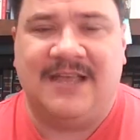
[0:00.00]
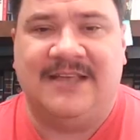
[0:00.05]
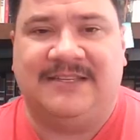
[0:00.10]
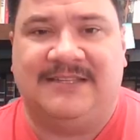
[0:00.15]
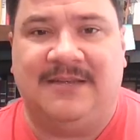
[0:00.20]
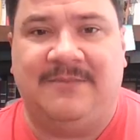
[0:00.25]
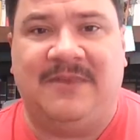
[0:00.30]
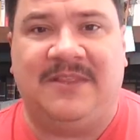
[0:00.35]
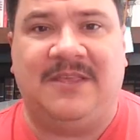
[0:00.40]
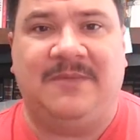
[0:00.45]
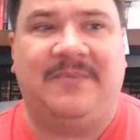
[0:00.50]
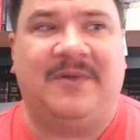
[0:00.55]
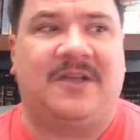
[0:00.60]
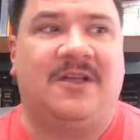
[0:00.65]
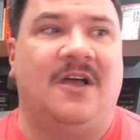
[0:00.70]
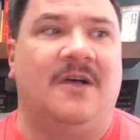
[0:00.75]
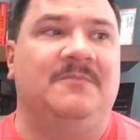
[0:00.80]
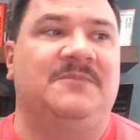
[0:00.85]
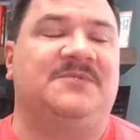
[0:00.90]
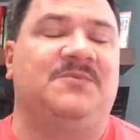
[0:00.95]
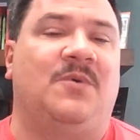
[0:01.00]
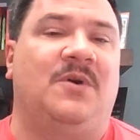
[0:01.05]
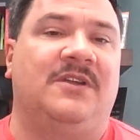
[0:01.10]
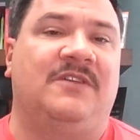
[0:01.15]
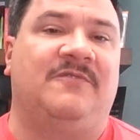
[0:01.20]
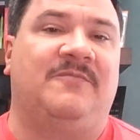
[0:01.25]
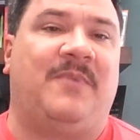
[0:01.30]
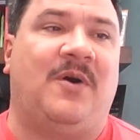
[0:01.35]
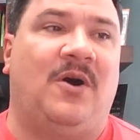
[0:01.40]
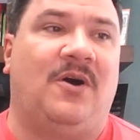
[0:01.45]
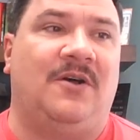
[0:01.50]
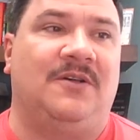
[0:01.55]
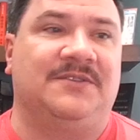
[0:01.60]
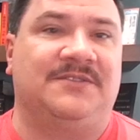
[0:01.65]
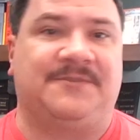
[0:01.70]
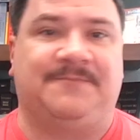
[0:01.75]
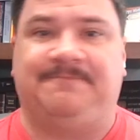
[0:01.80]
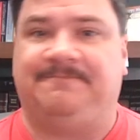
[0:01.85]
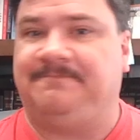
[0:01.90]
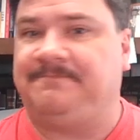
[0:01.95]
Timothy becomes one of
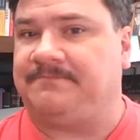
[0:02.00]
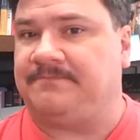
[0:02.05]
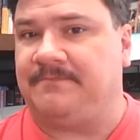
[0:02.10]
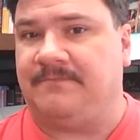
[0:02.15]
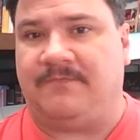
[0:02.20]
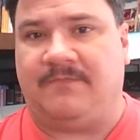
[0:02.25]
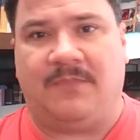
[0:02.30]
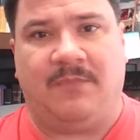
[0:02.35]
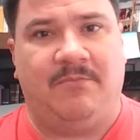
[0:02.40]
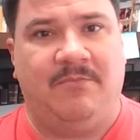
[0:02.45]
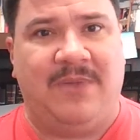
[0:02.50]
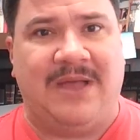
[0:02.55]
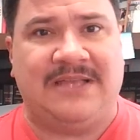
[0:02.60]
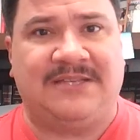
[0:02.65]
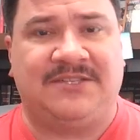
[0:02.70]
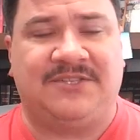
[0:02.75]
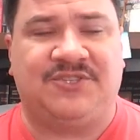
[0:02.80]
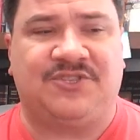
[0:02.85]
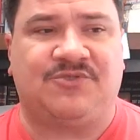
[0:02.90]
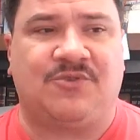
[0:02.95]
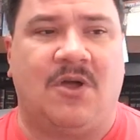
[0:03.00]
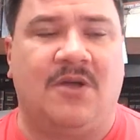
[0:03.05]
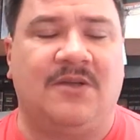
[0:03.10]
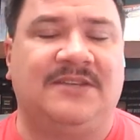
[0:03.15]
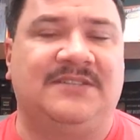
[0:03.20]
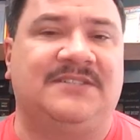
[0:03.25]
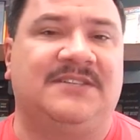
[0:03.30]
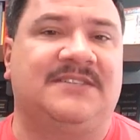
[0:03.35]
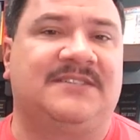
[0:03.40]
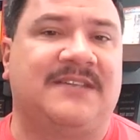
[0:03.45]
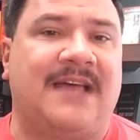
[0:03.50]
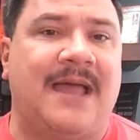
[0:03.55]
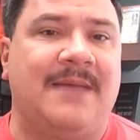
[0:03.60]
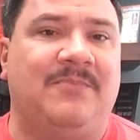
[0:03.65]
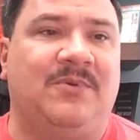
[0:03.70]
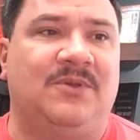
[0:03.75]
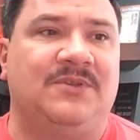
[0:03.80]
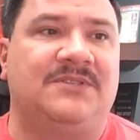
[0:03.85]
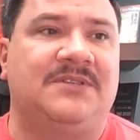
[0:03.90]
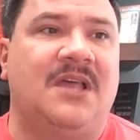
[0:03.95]
Paul's best, strongest
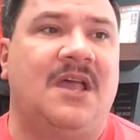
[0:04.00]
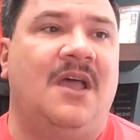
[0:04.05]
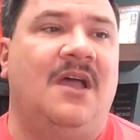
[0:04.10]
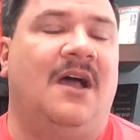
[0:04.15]
disciples.